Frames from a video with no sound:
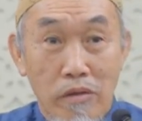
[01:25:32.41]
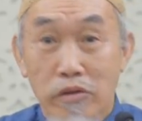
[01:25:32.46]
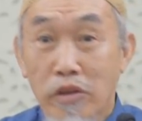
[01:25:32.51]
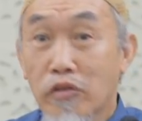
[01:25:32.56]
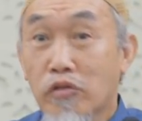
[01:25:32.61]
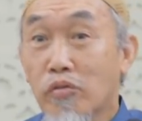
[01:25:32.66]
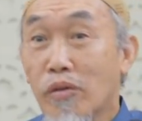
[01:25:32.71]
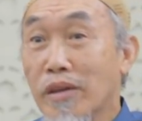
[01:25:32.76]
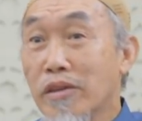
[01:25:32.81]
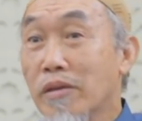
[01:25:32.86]

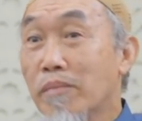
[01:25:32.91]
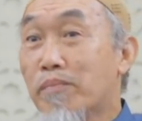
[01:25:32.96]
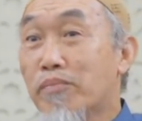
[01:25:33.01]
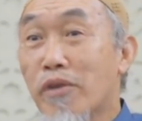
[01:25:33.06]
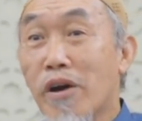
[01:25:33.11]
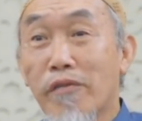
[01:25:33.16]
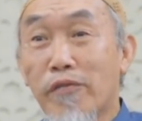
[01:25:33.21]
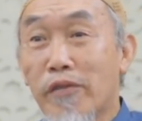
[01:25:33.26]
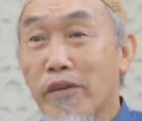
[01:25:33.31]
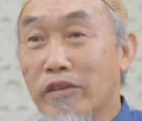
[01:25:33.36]
This is what the
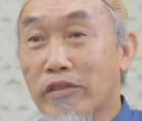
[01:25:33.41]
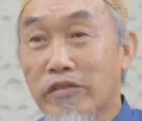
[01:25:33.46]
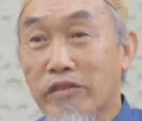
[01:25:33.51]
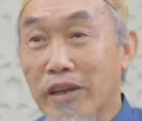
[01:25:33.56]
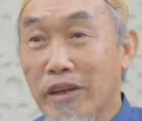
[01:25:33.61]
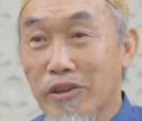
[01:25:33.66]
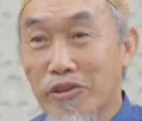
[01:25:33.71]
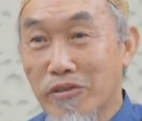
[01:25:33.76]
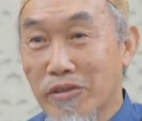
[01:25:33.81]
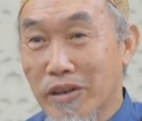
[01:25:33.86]
Prophet
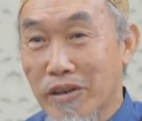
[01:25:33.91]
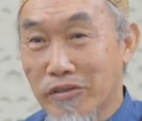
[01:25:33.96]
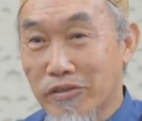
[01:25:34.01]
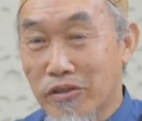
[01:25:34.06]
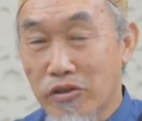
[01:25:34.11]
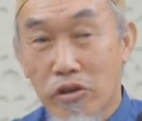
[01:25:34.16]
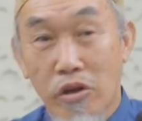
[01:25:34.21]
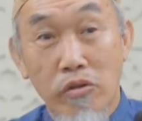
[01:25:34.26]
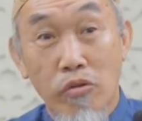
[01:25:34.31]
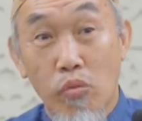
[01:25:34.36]
said to
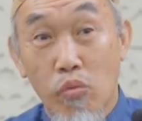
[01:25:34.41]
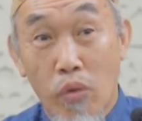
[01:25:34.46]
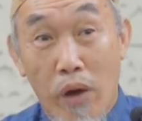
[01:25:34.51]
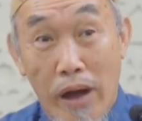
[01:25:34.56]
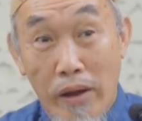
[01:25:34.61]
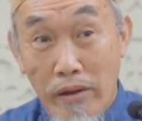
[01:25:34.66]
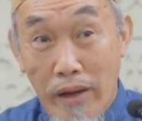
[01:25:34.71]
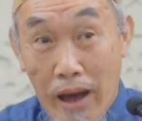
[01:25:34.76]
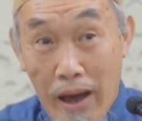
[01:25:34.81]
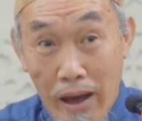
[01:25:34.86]
us, not
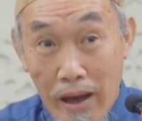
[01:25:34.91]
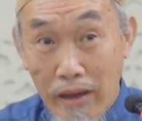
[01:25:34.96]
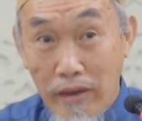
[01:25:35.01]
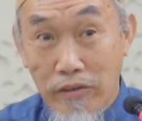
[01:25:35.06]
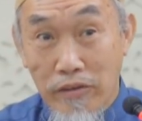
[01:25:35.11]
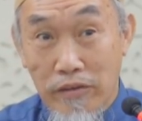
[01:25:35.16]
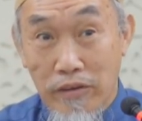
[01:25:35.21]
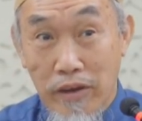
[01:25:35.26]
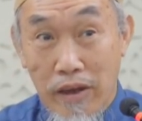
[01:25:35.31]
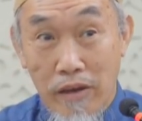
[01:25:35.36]
what
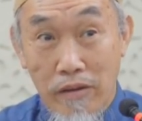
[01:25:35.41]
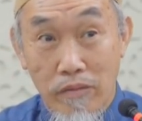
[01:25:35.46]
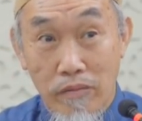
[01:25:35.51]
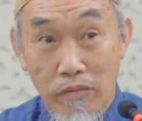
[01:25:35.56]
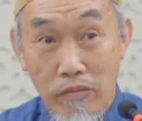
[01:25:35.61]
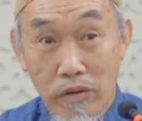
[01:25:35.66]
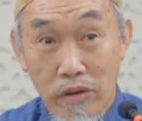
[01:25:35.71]
I say.